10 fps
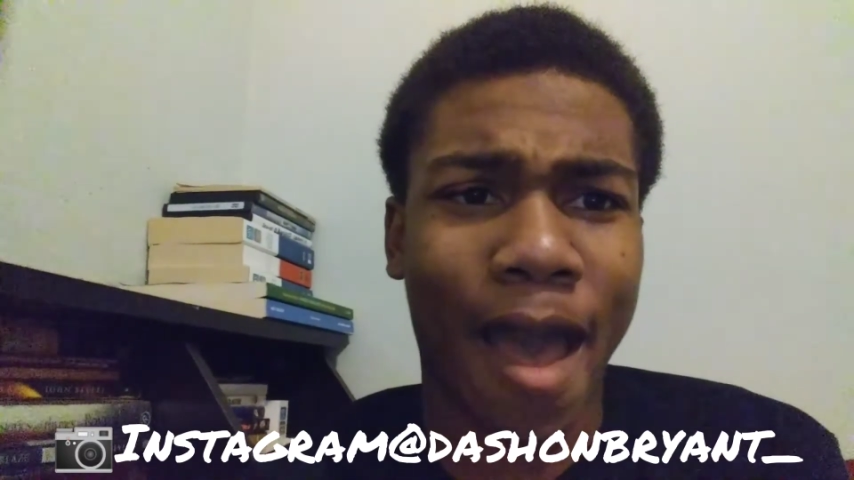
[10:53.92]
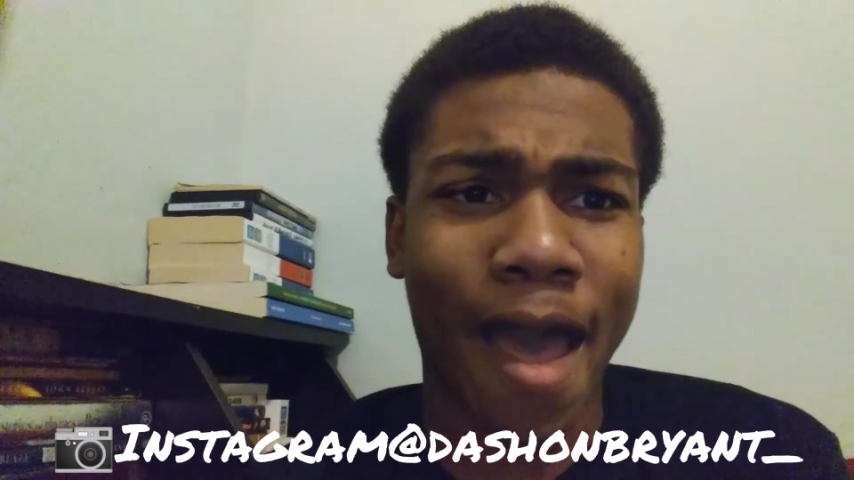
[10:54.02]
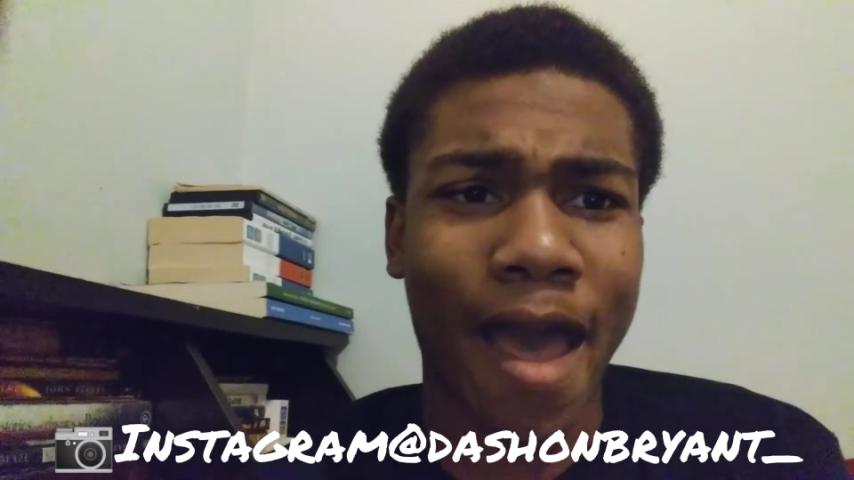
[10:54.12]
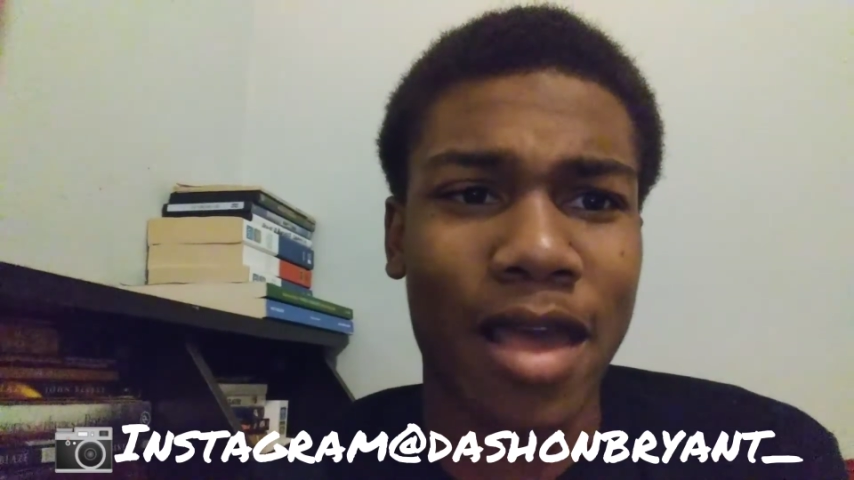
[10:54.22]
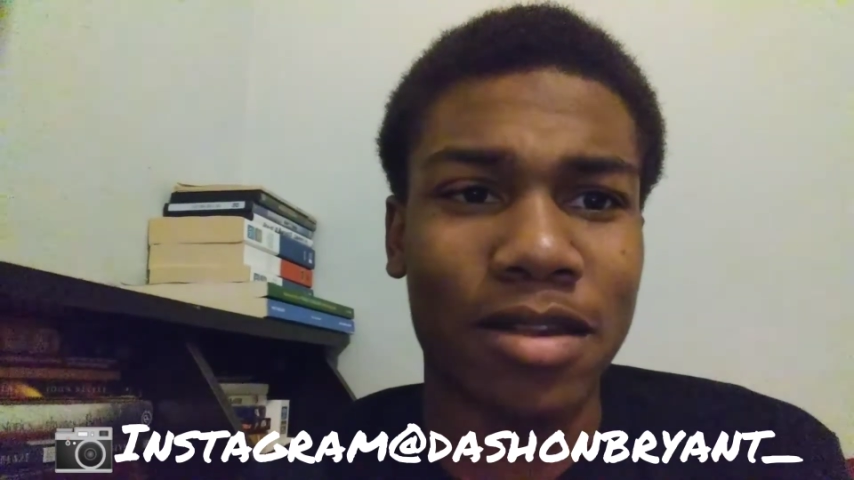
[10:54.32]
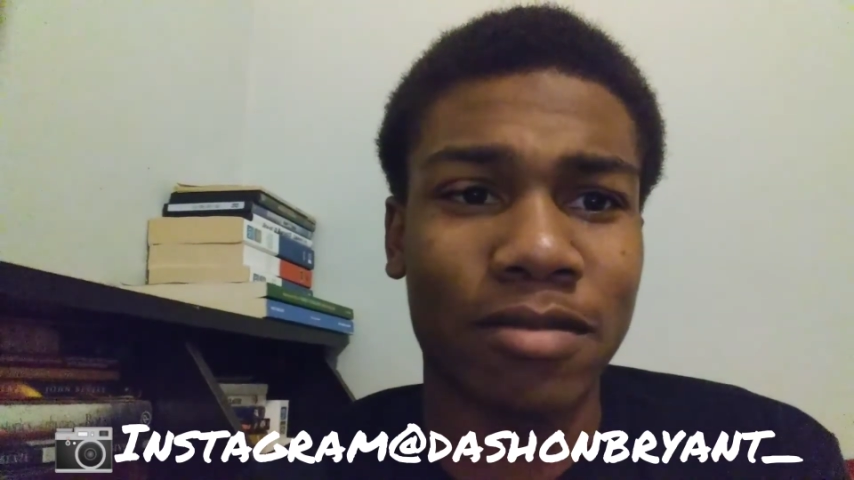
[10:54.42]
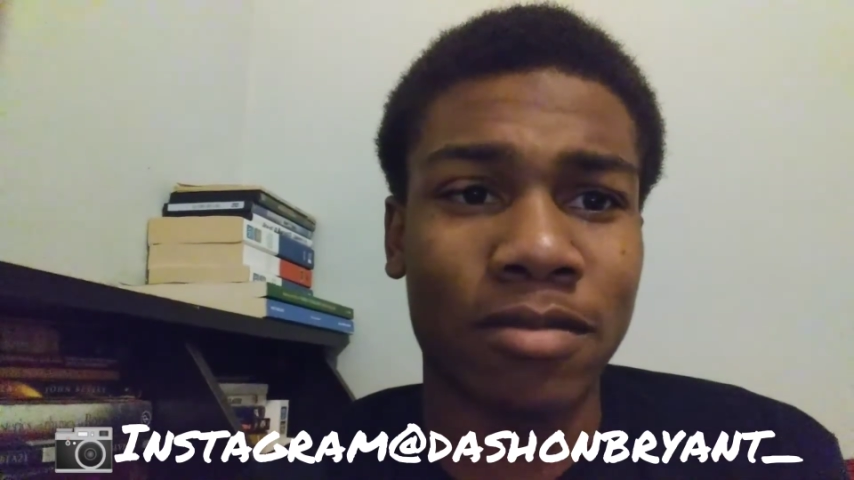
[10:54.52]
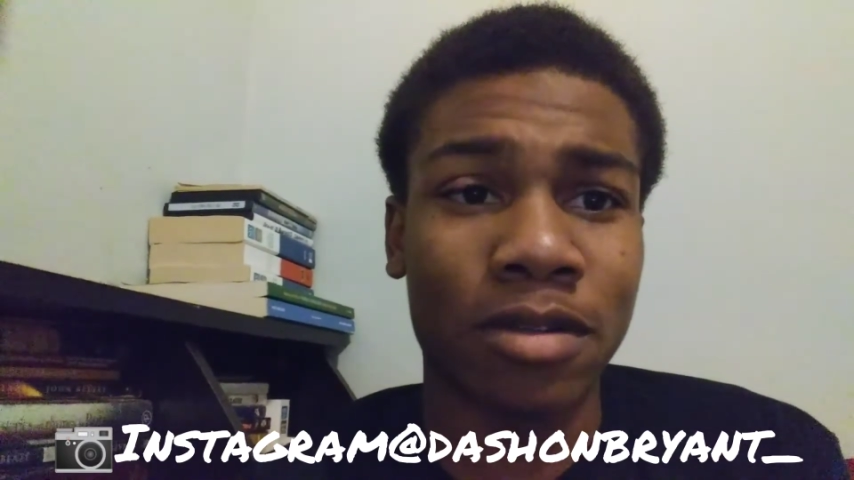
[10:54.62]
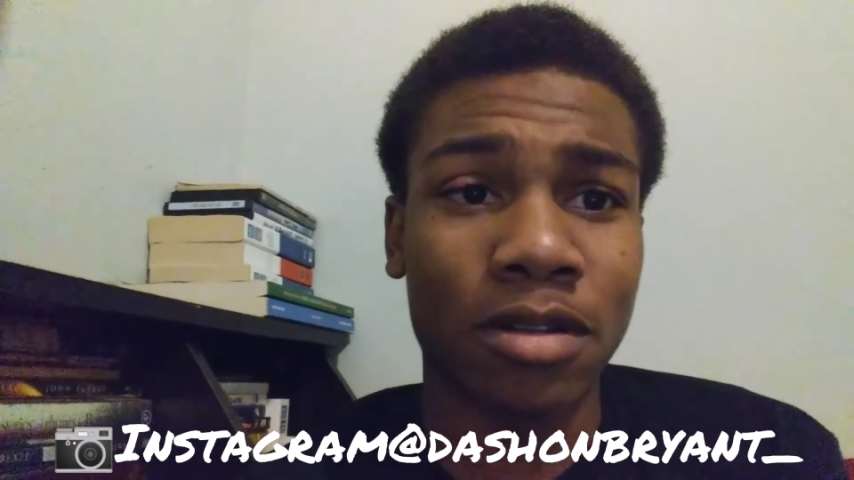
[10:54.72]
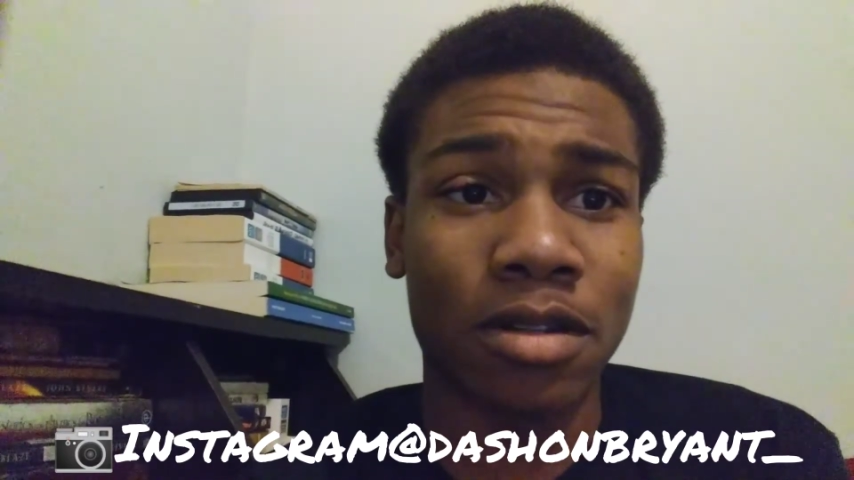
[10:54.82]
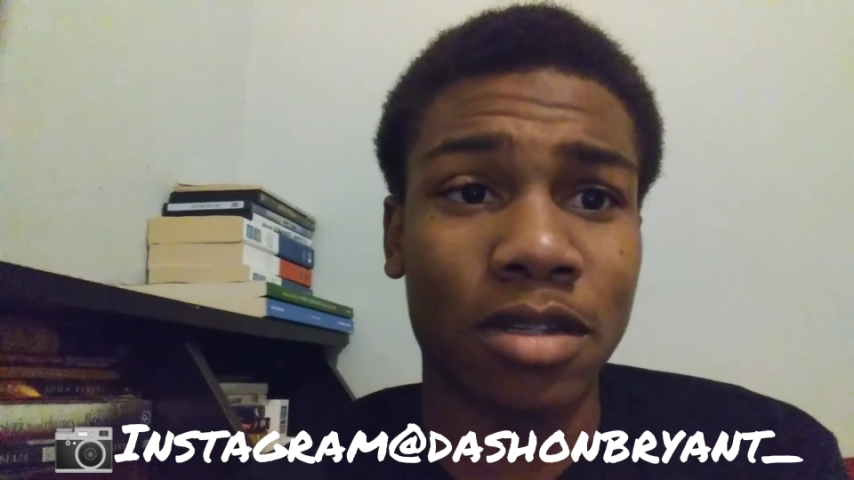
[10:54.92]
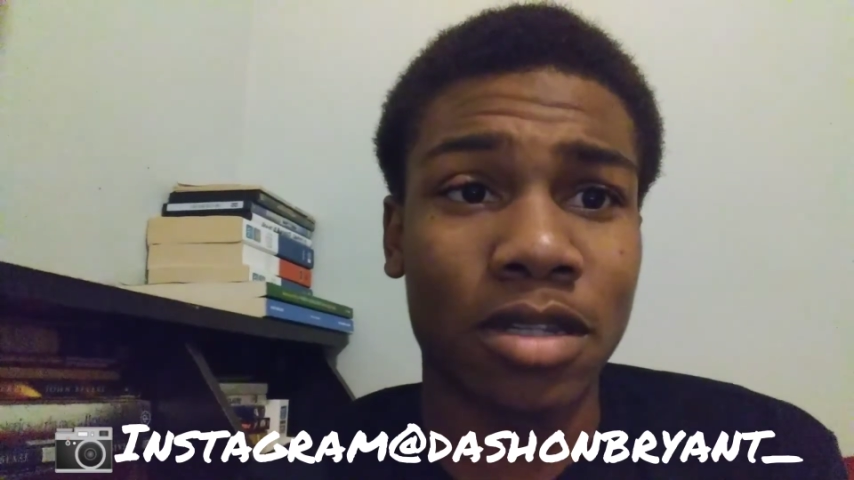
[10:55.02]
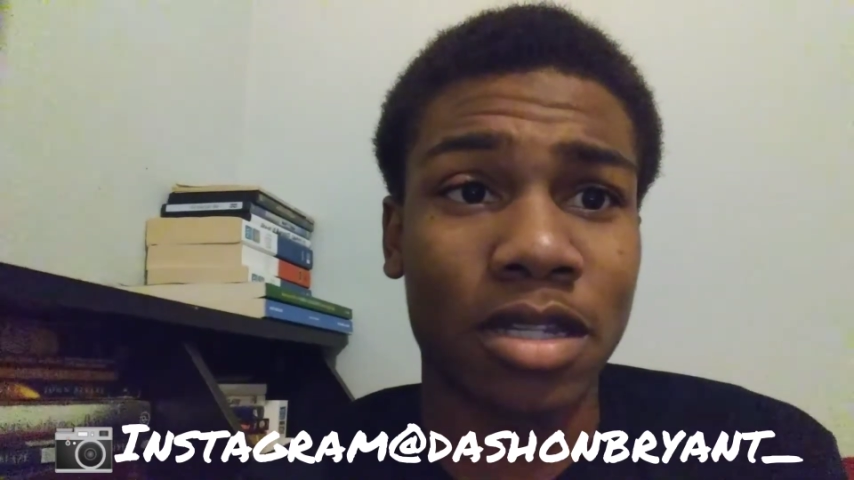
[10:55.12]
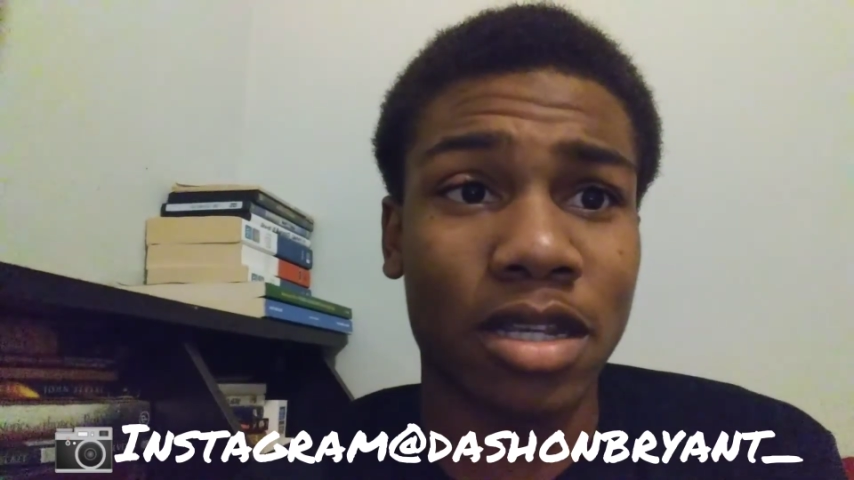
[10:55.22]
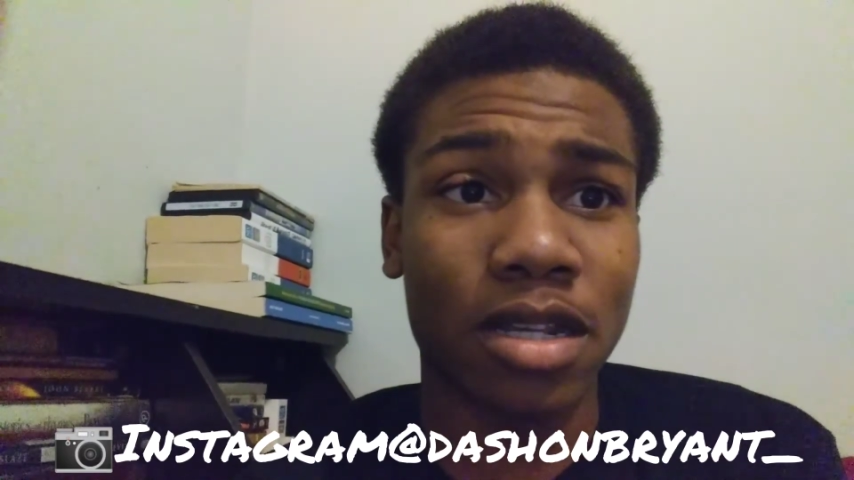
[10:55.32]
I'd
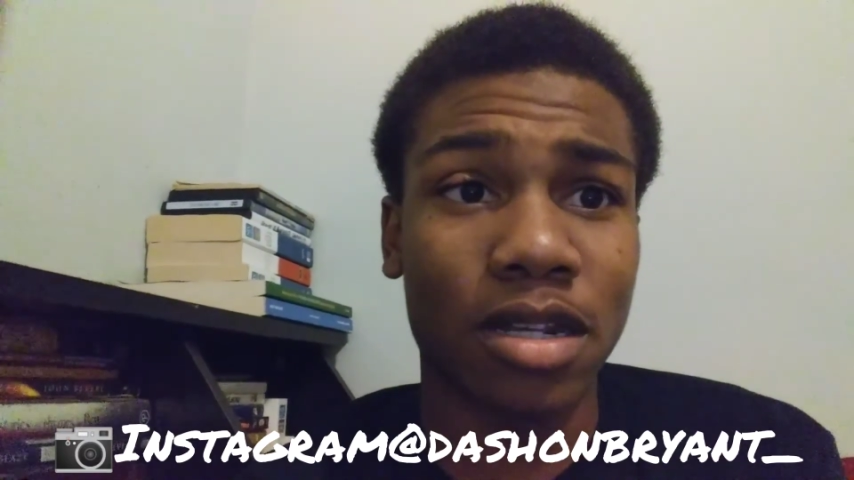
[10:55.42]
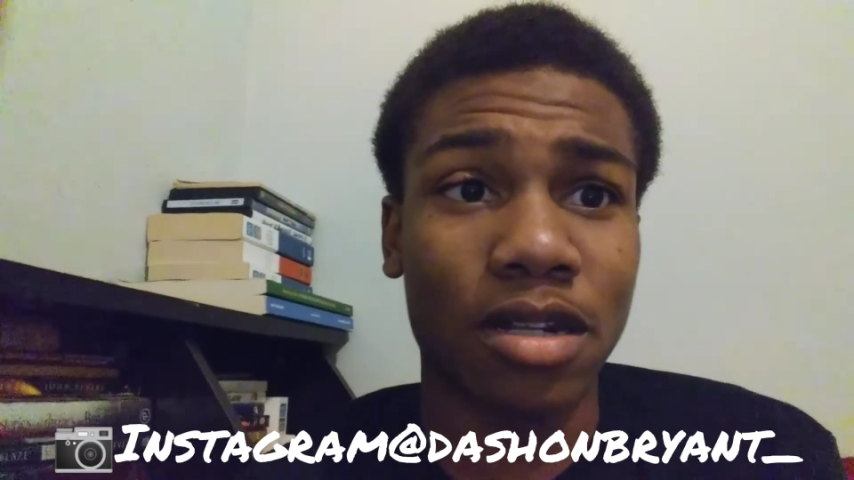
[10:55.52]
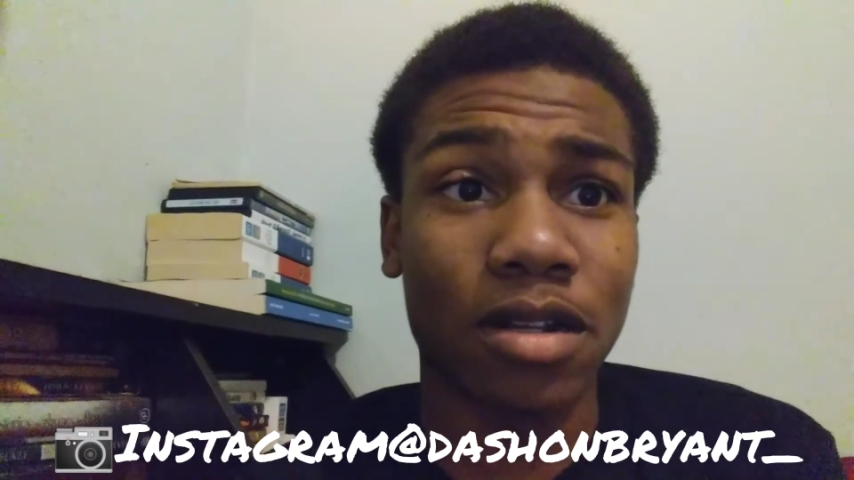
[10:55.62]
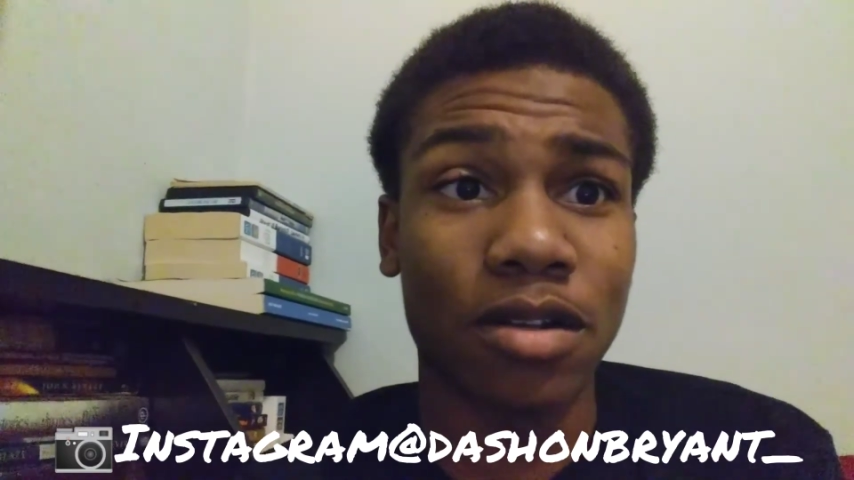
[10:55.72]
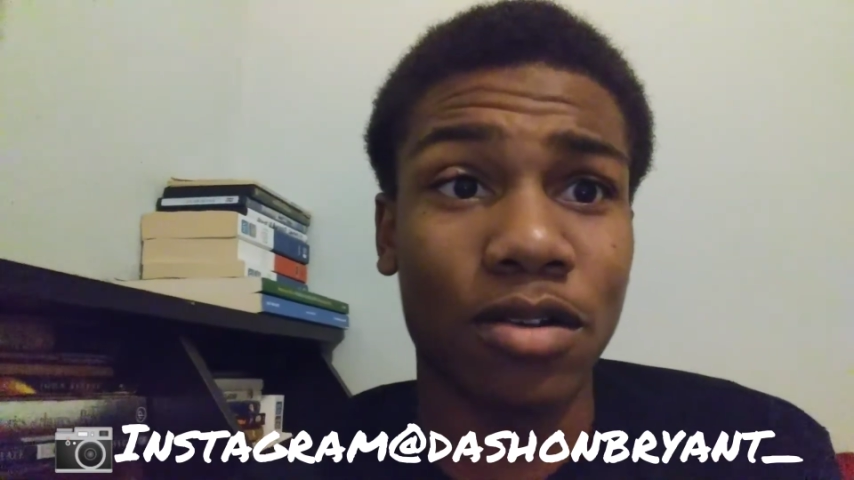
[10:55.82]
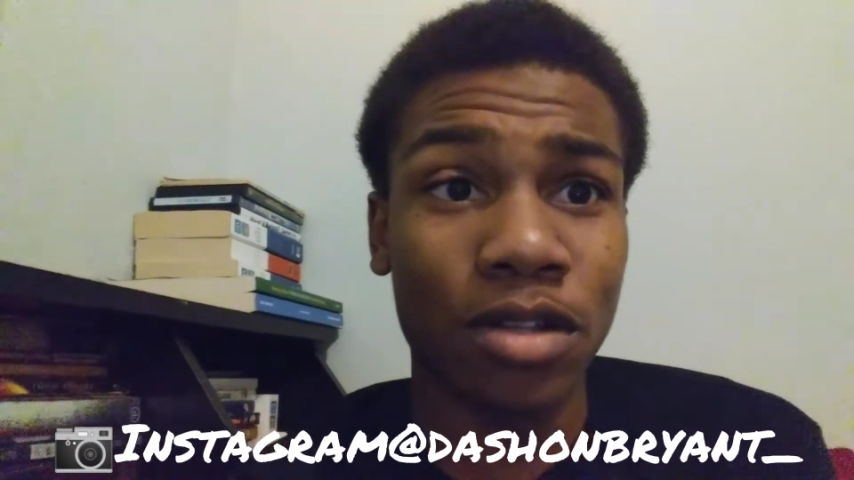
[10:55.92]
seen a